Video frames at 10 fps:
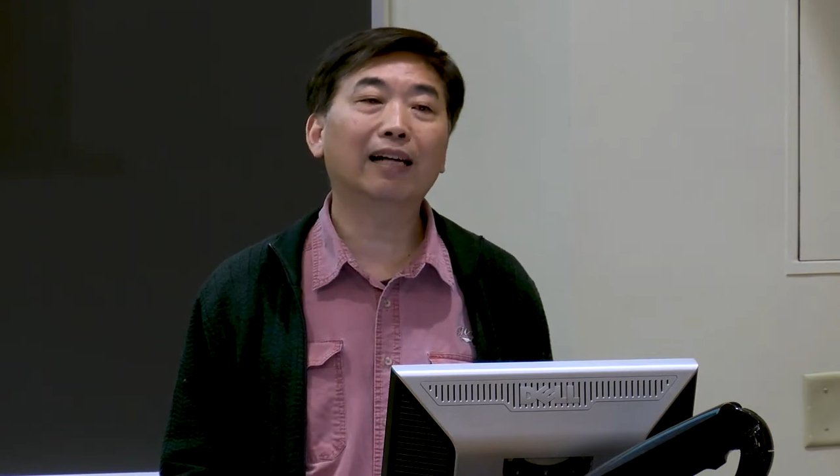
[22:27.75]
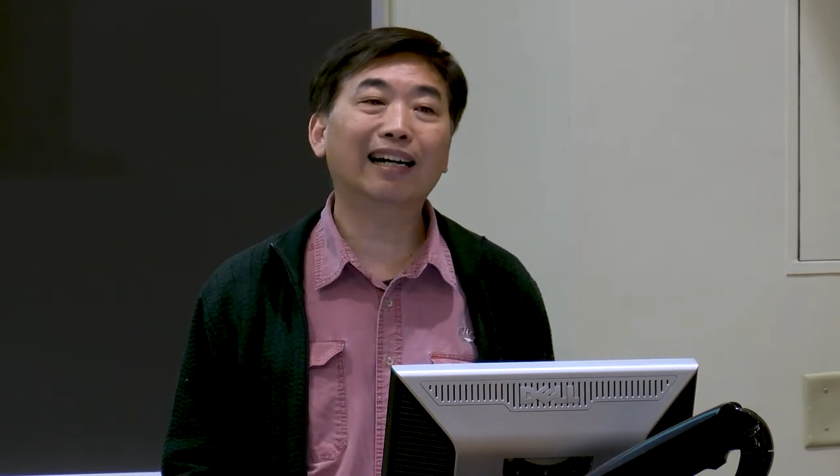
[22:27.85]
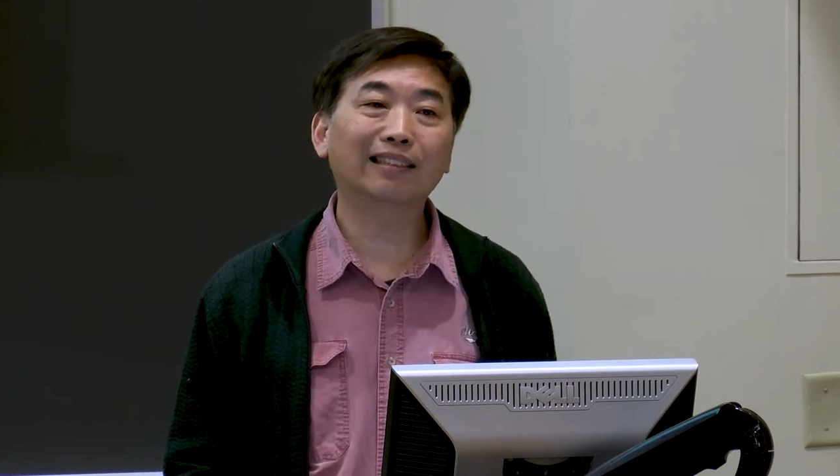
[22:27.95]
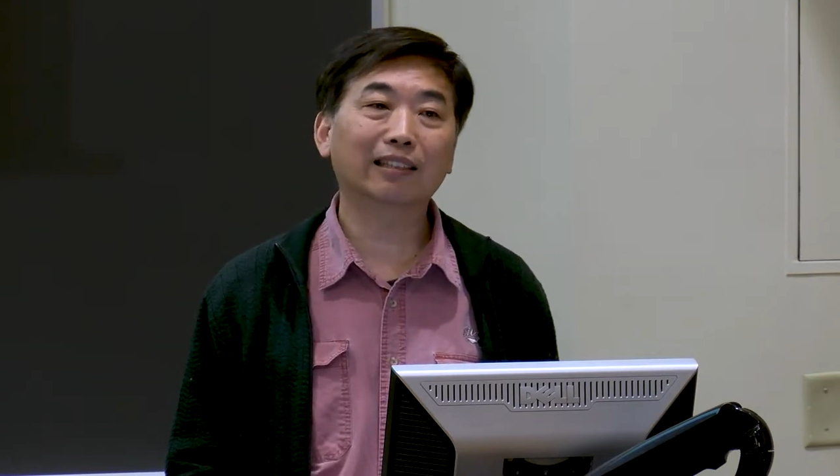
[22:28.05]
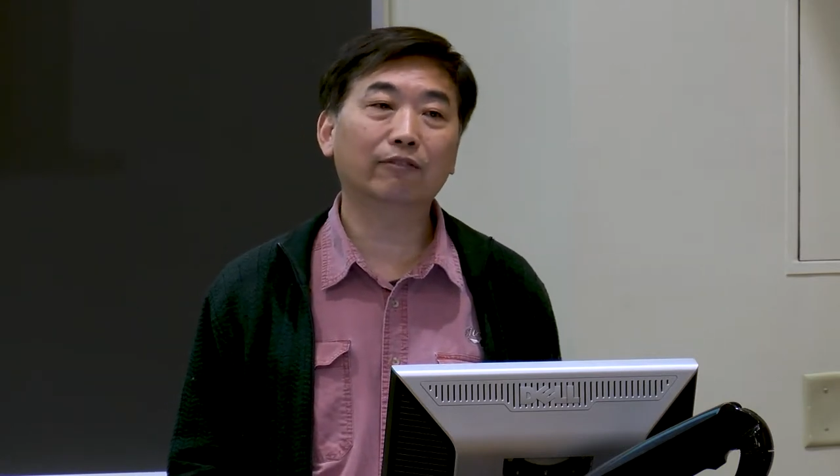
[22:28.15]

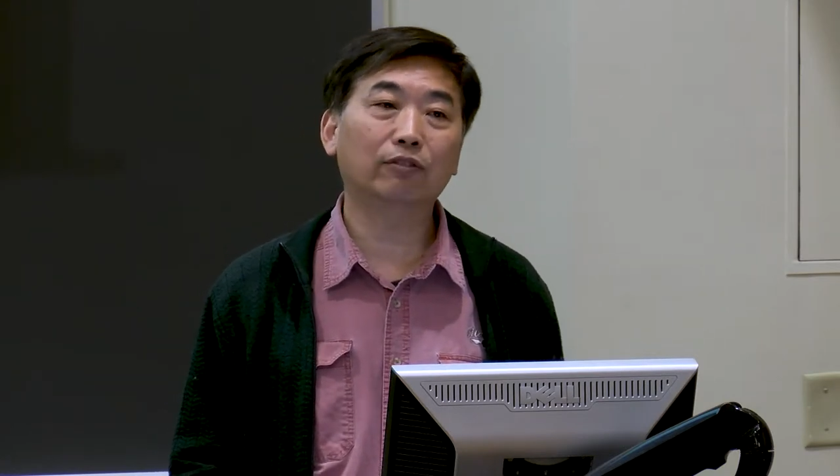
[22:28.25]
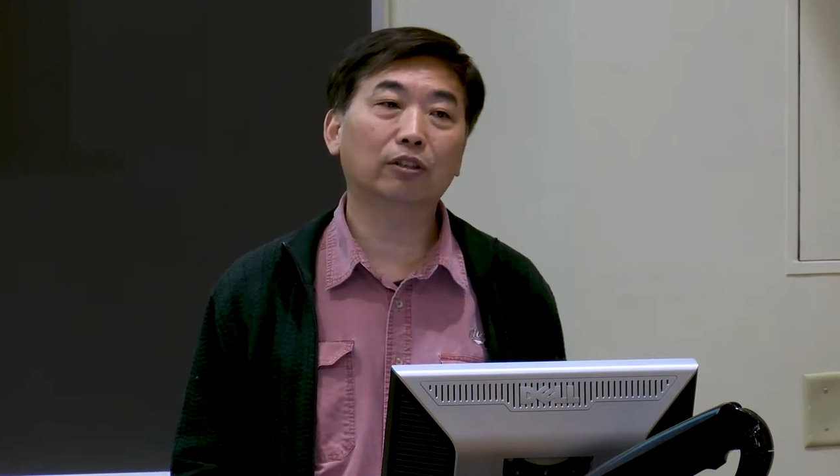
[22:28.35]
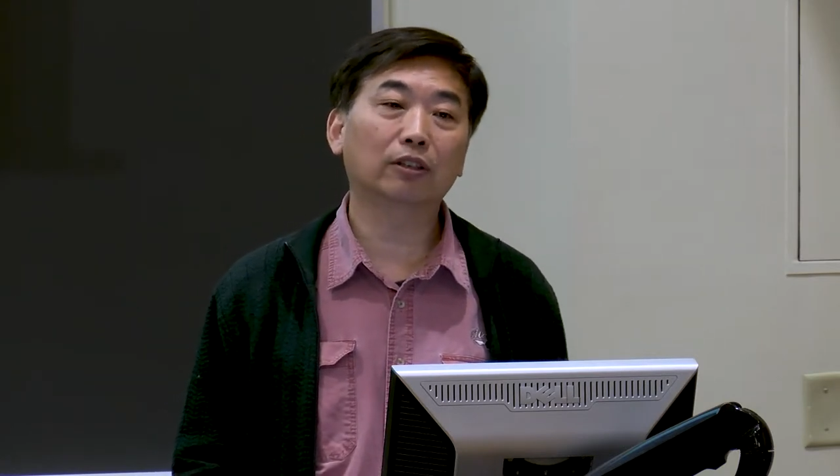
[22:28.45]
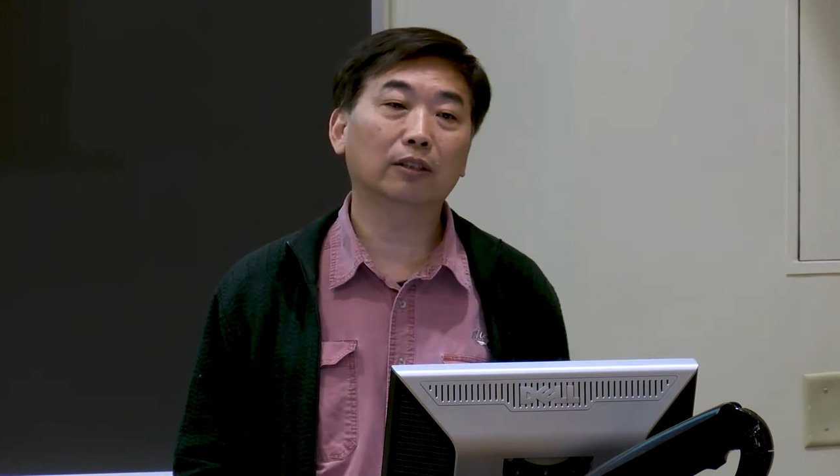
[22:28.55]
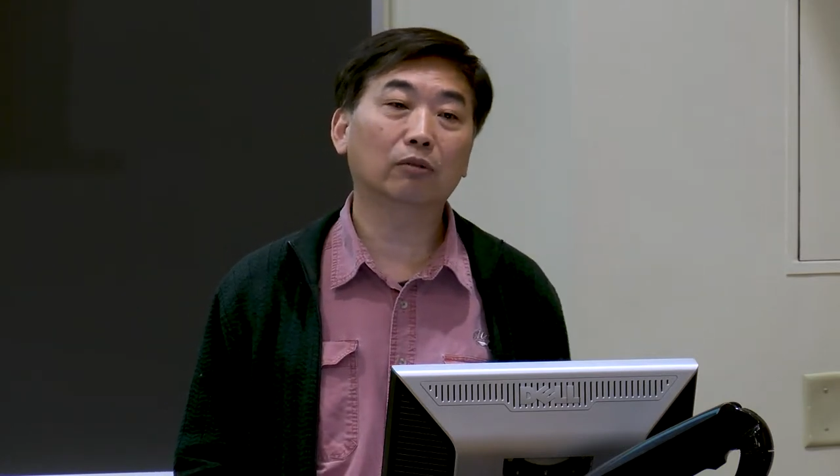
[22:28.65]
task
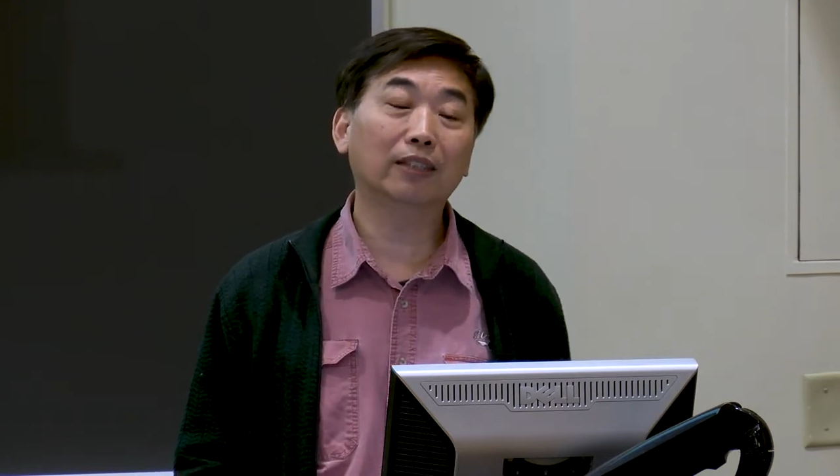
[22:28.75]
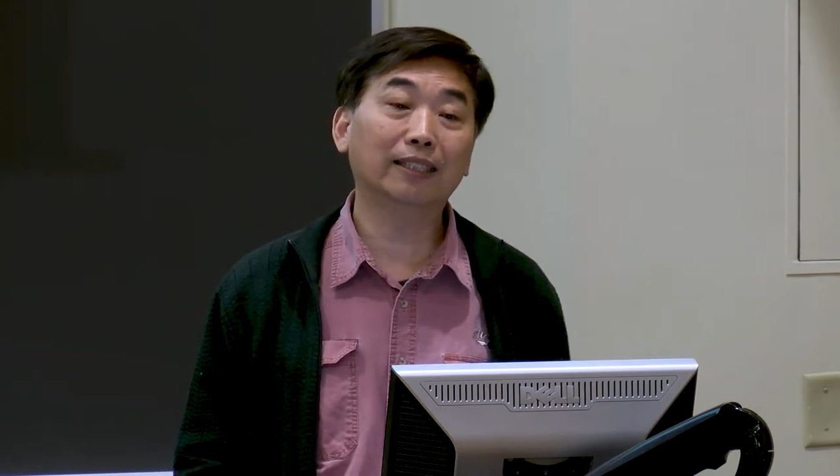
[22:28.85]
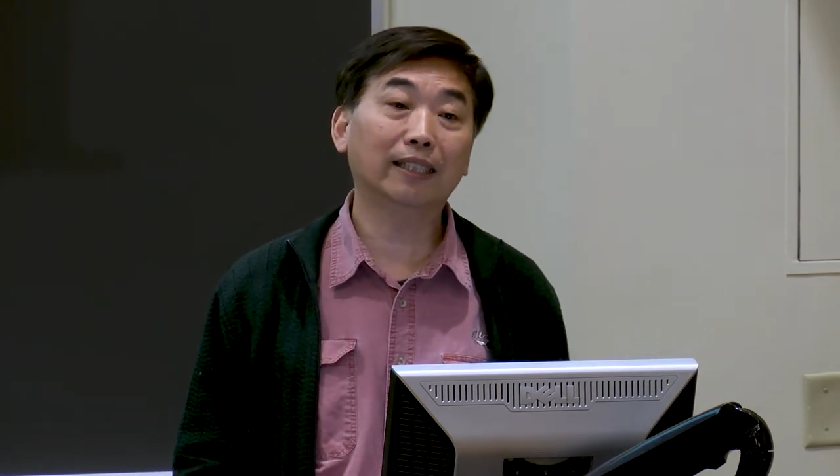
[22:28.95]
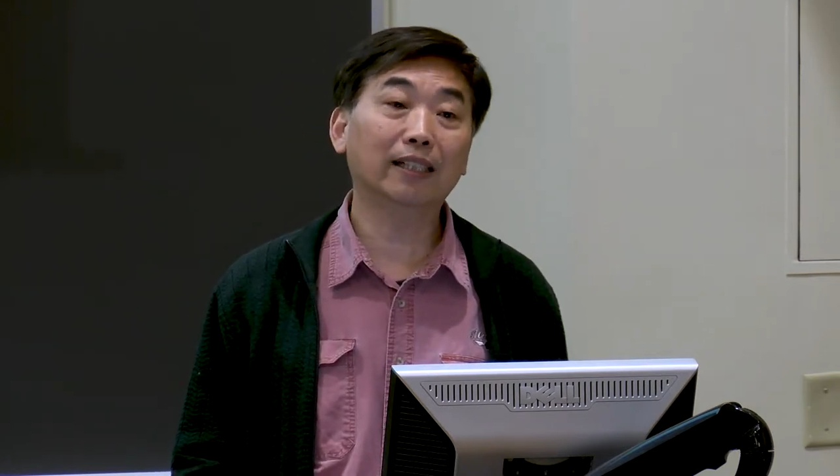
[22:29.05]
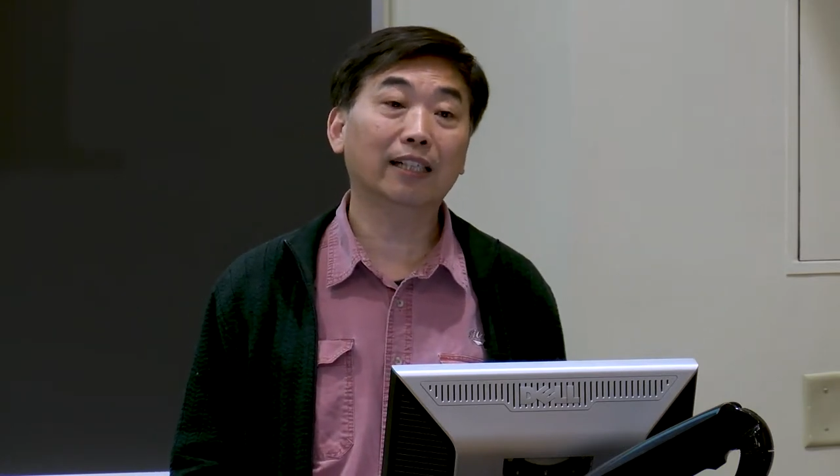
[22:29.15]
force
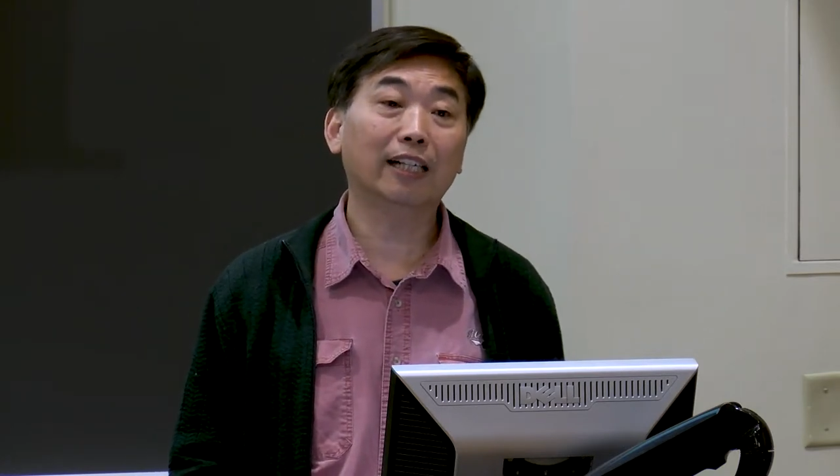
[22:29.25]
within the